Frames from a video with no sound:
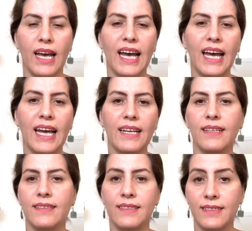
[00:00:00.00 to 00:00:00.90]
And
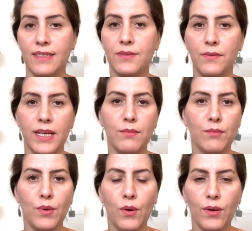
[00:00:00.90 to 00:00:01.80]
this is way
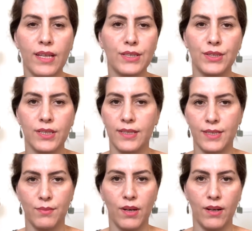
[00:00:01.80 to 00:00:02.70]
more than just a
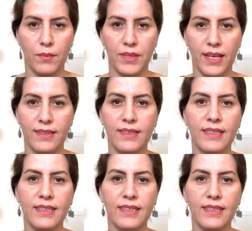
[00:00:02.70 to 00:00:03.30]
small update.